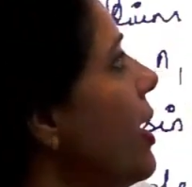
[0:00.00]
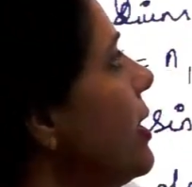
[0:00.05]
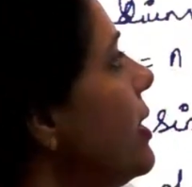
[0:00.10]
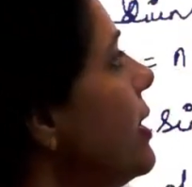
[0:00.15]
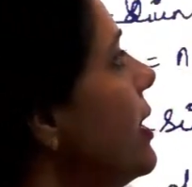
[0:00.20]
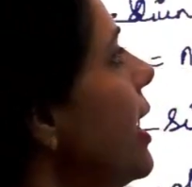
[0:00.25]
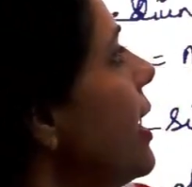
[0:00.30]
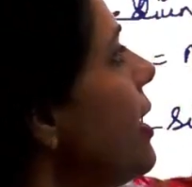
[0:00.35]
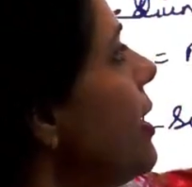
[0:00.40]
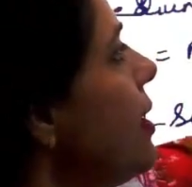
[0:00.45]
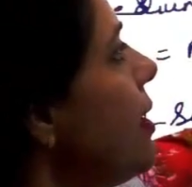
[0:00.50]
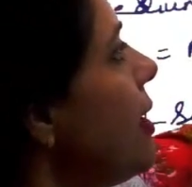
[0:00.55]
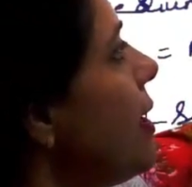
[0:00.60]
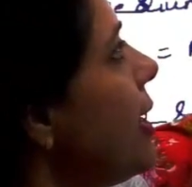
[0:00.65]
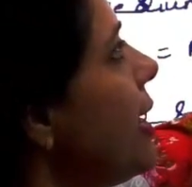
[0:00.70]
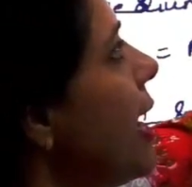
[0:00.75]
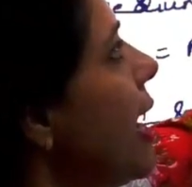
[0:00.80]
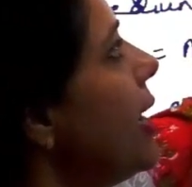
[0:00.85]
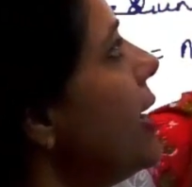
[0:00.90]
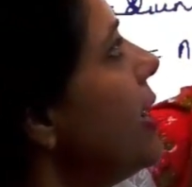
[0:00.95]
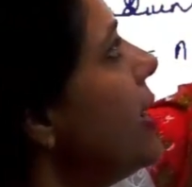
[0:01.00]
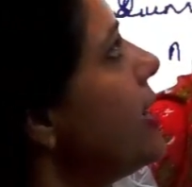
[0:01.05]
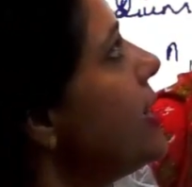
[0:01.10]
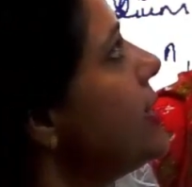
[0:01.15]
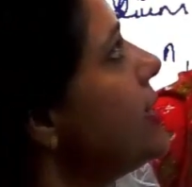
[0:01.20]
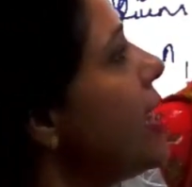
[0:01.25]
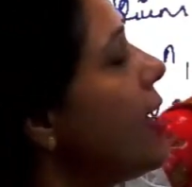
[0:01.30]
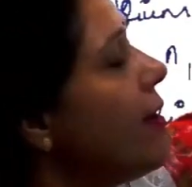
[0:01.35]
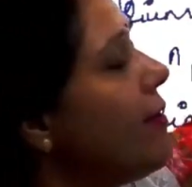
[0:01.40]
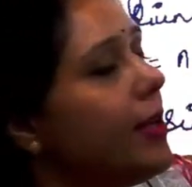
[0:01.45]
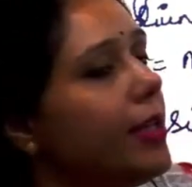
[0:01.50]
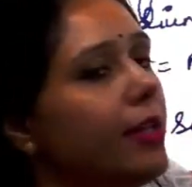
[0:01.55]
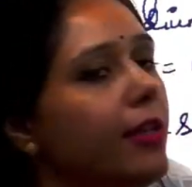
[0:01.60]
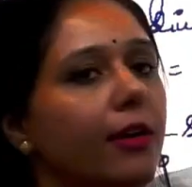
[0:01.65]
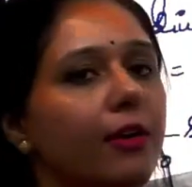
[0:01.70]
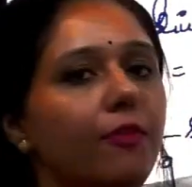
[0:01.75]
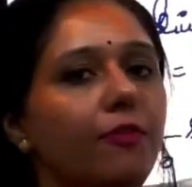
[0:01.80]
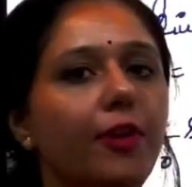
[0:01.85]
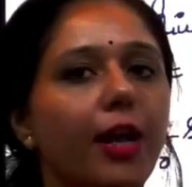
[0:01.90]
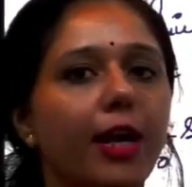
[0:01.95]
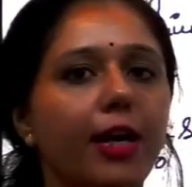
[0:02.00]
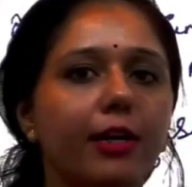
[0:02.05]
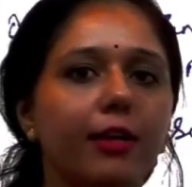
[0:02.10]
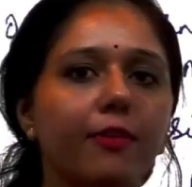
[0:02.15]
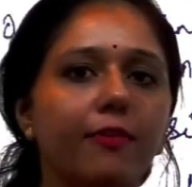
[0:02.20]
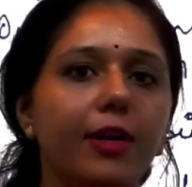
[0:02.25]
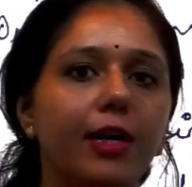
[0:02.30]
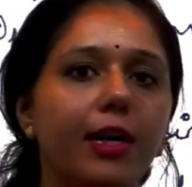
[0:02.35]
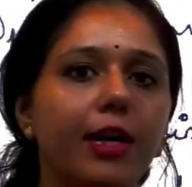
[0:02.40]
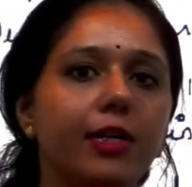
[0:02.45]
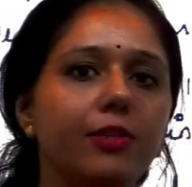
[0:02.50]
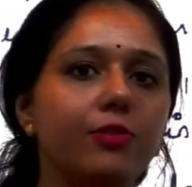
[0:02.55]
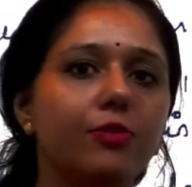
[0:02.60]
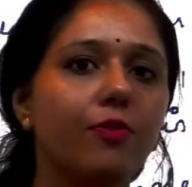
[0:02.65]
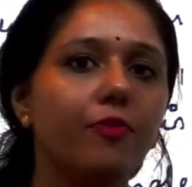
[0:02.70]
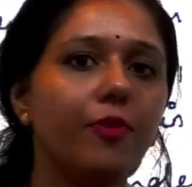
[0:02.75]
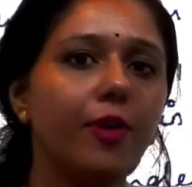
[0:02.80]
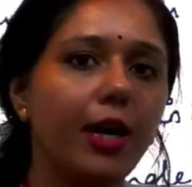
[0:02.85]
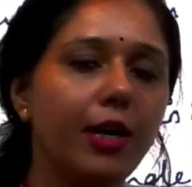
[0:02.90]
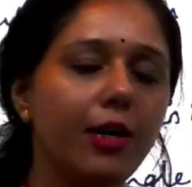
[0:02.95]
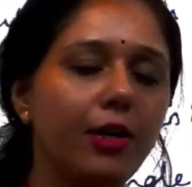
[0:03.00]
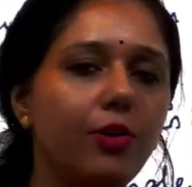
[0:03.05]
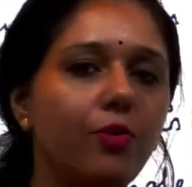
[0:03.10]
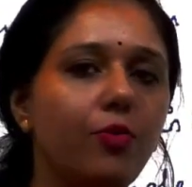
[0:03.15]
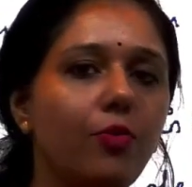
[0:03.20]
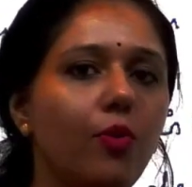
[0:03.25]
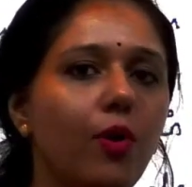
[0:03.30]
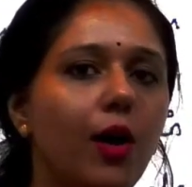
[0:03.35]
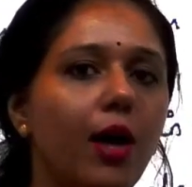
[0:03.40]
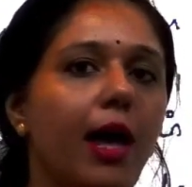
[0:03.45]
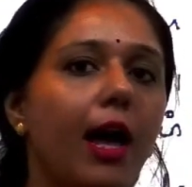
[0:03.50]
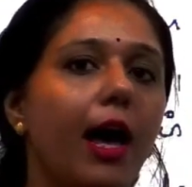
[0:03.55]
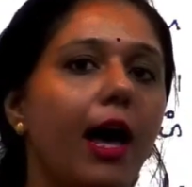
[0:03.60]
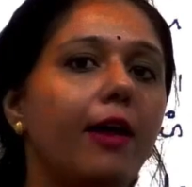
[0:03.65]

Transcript: Then cladding is having the refractive index of N2,